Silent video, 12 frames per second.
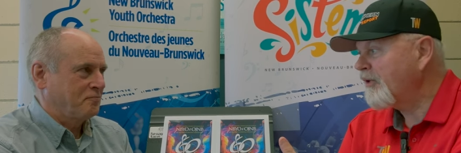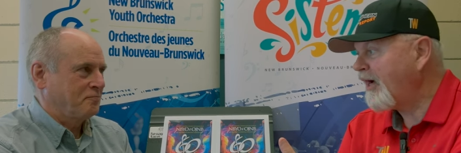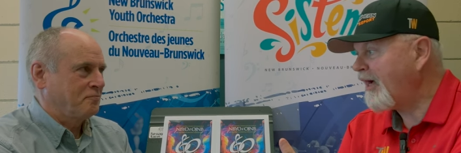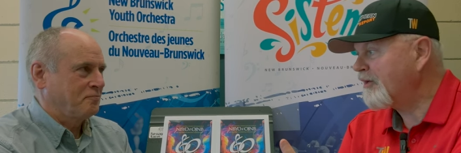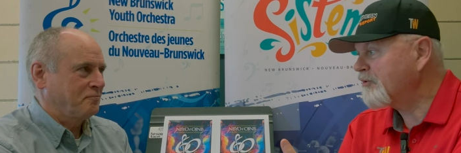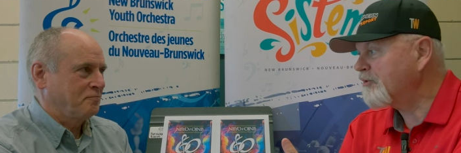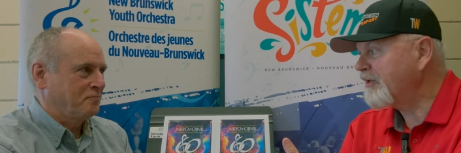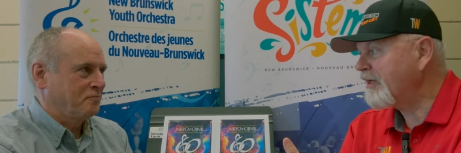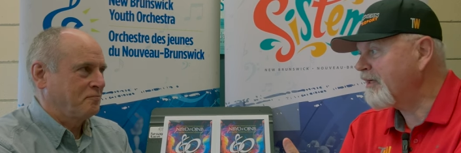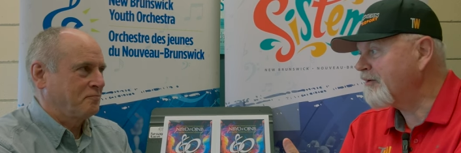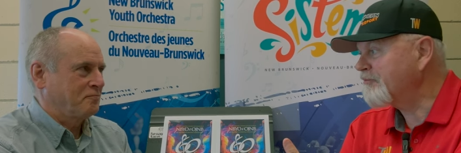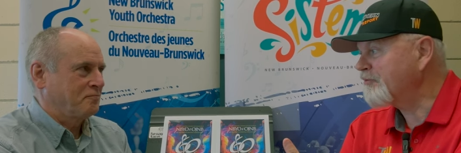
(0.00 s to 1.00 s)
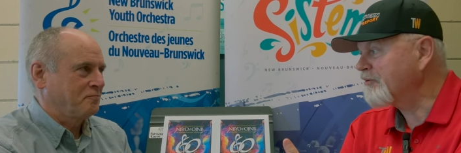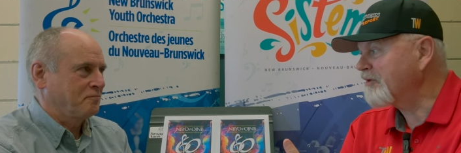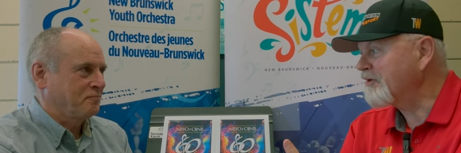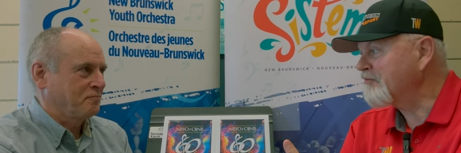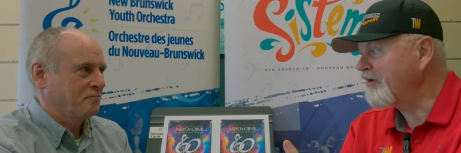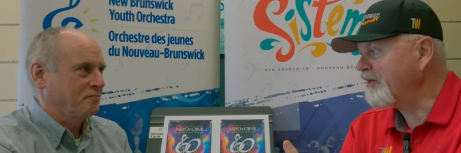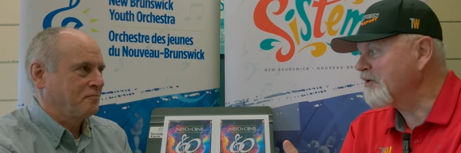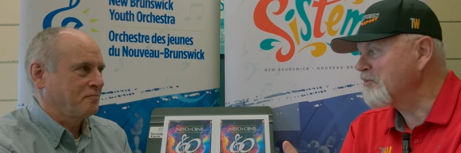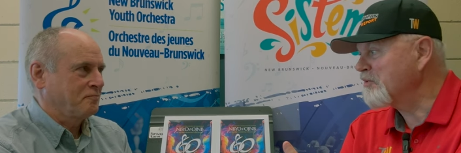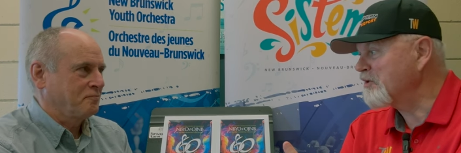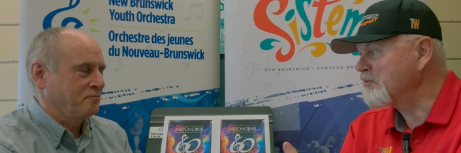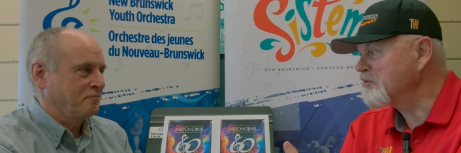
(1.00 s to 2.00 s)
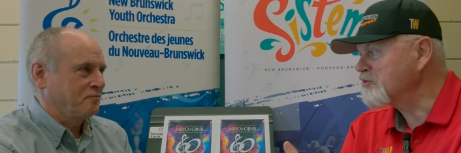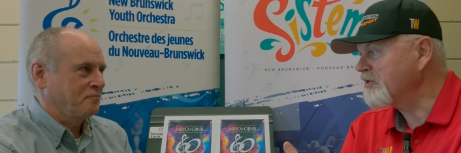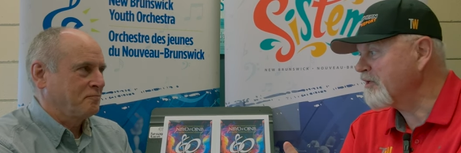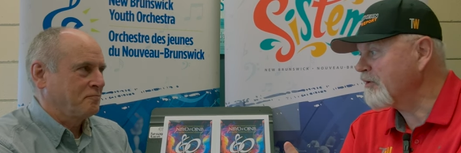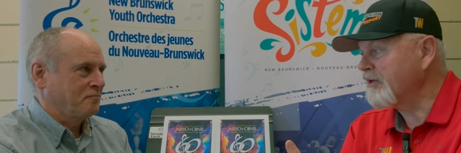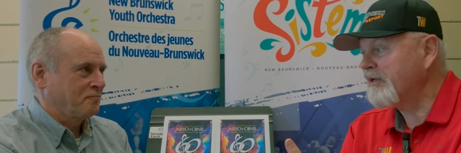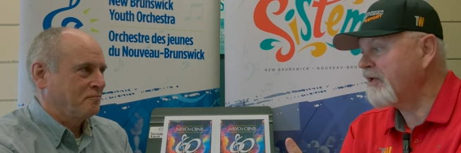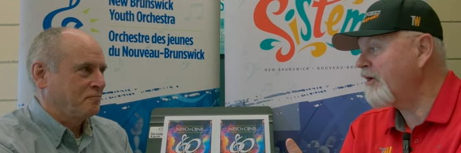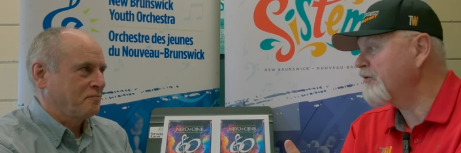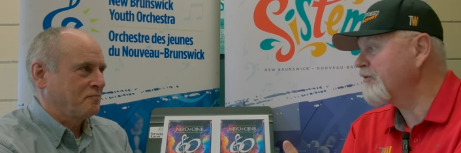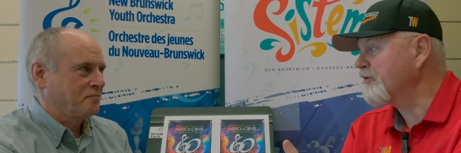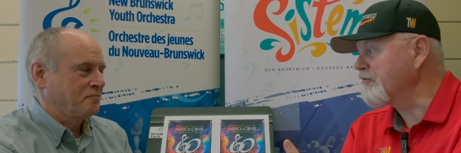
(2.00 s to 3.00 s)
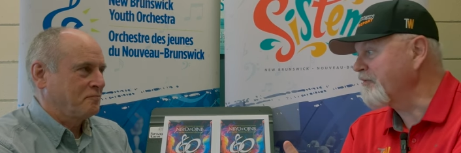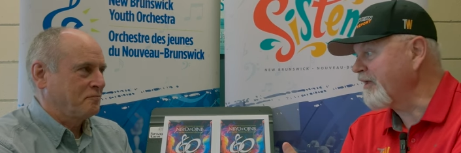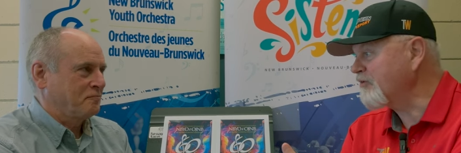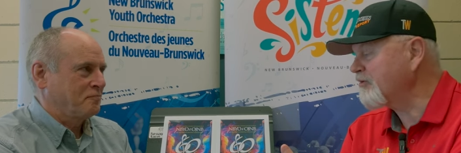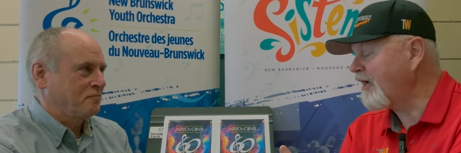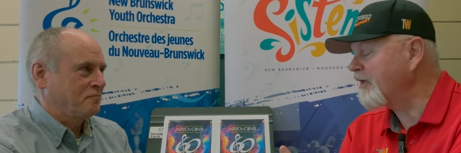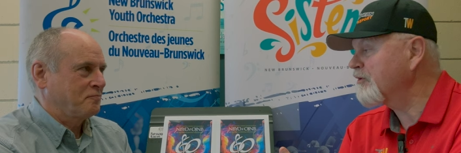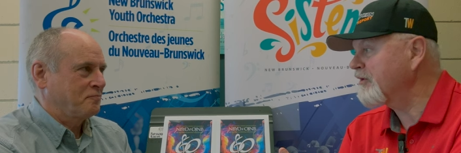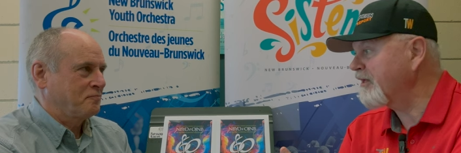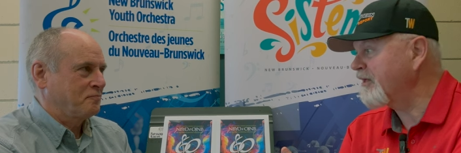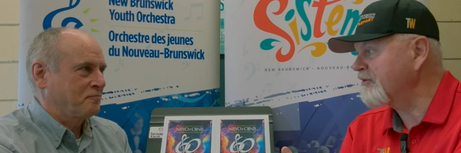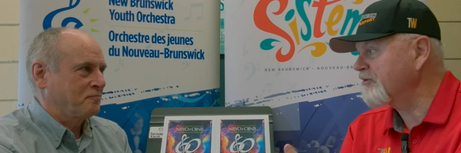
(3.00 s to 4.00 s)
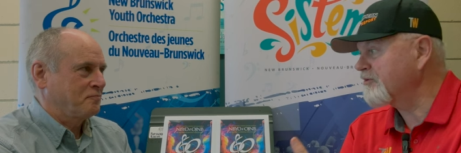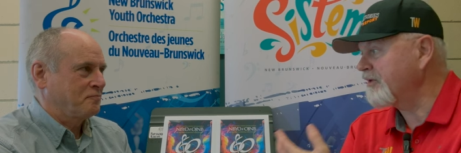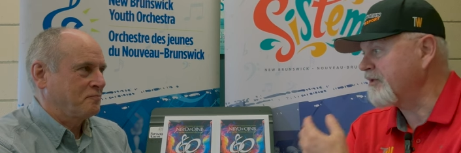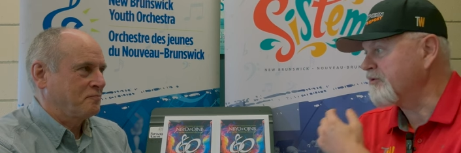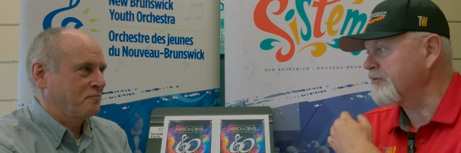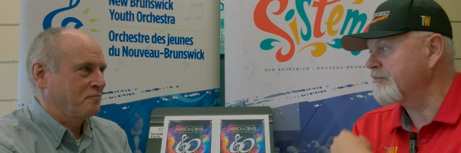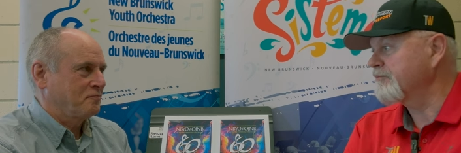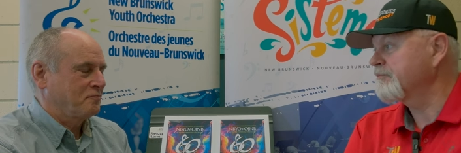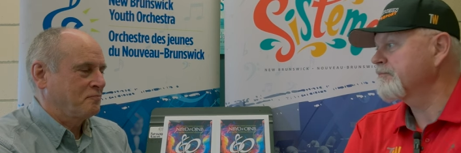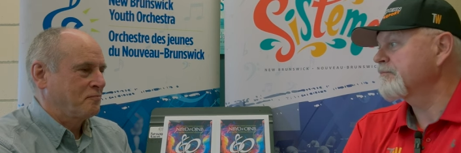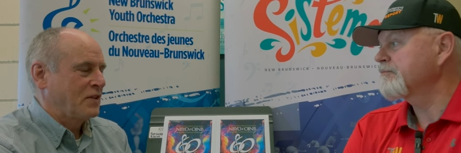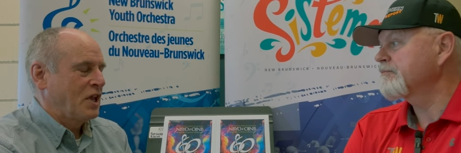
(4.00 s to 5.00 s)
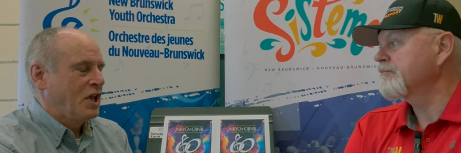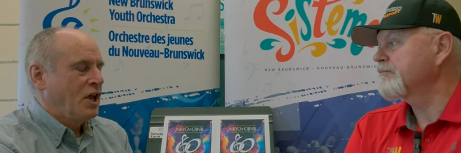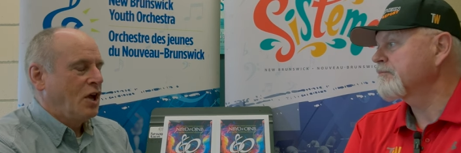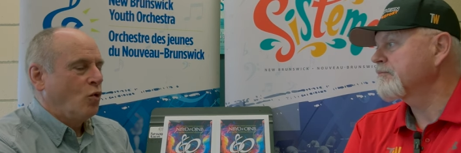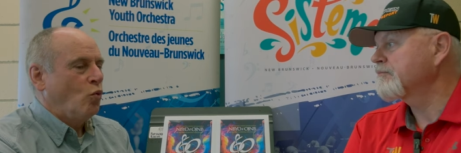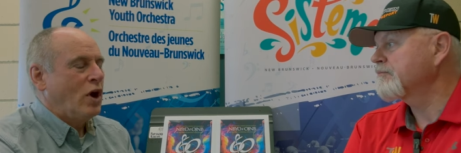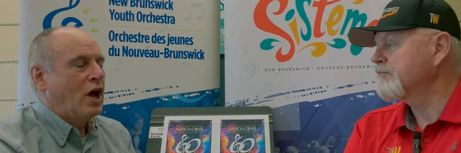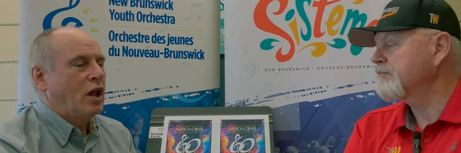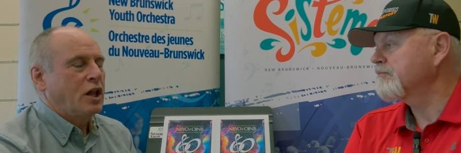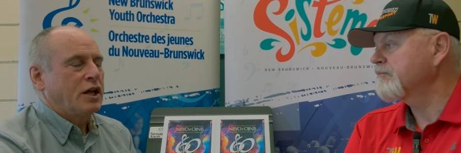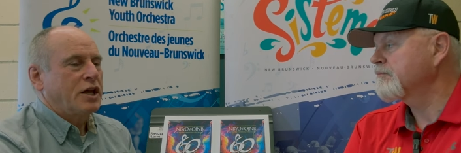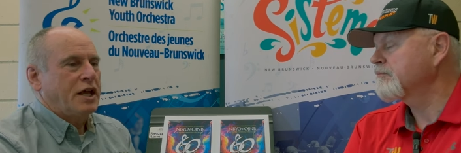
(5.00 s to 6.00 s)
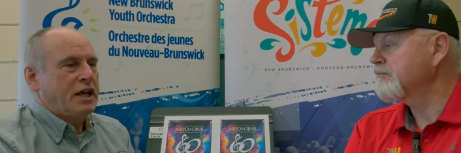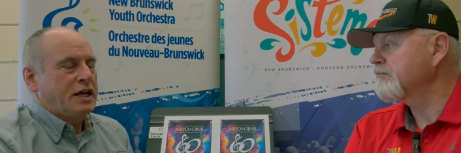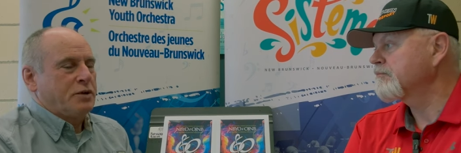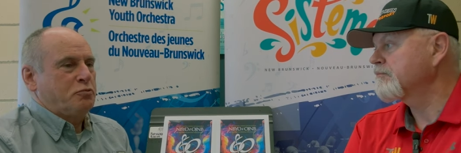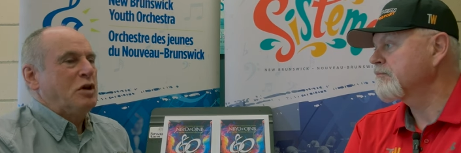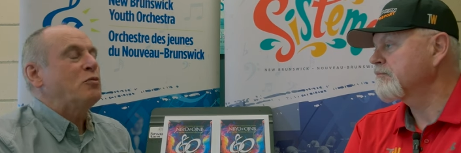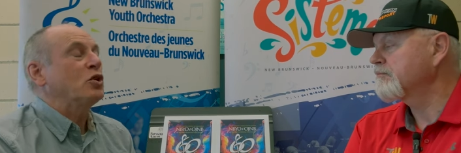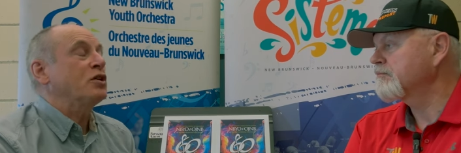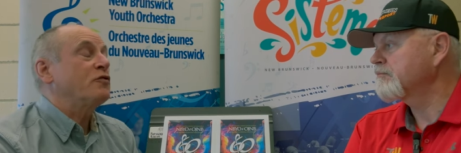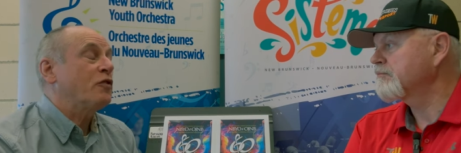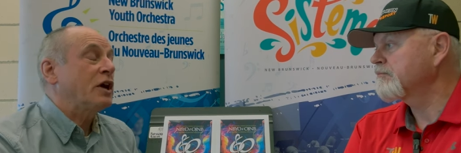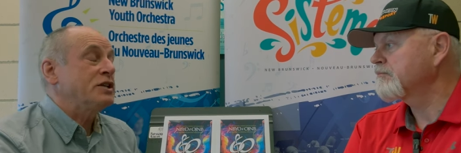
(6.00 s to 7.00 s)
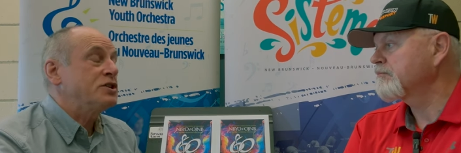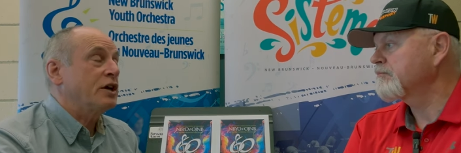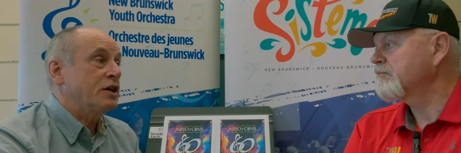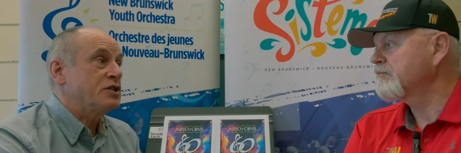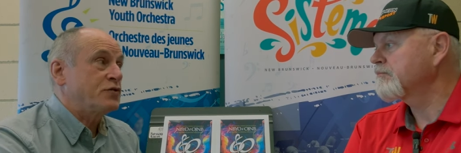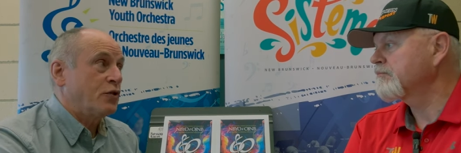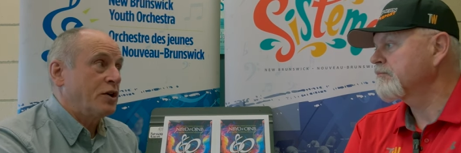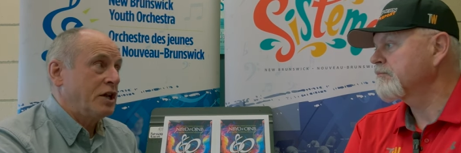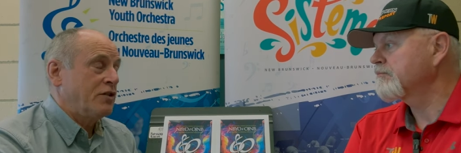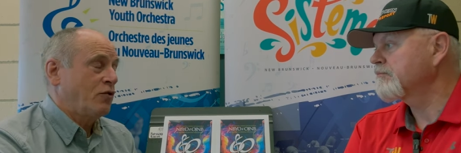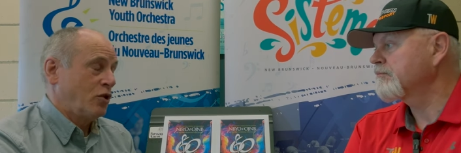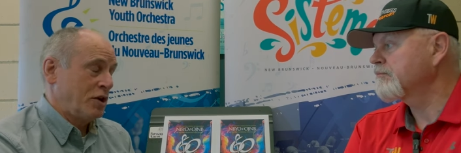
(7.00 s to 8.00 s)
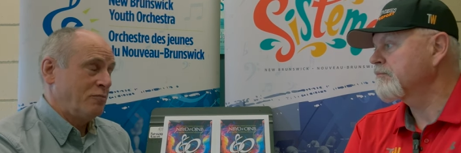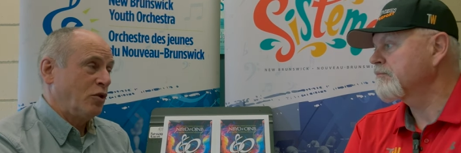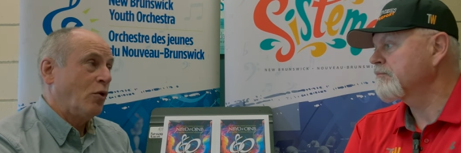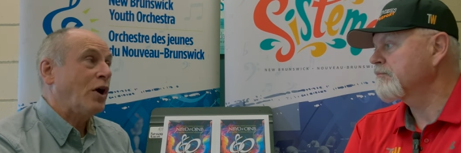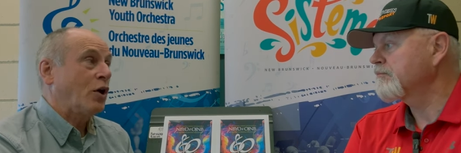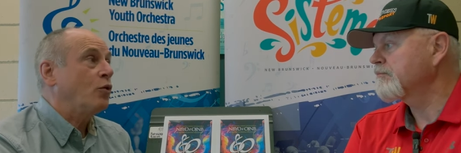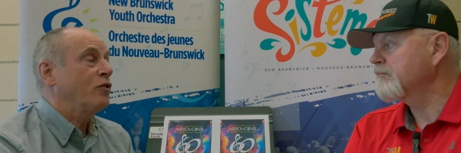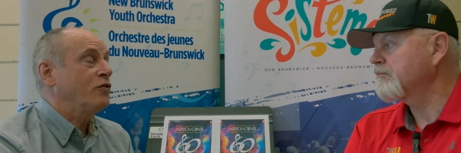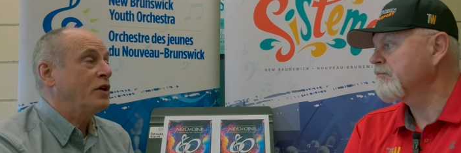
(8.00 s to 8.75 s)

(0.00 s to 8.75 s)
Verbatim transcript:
Speaker 1: how do they, for the event in the Miramichi or any other events, how do they get their tickets?
Speaker 2: Well, people can find tickets for any of our NBYO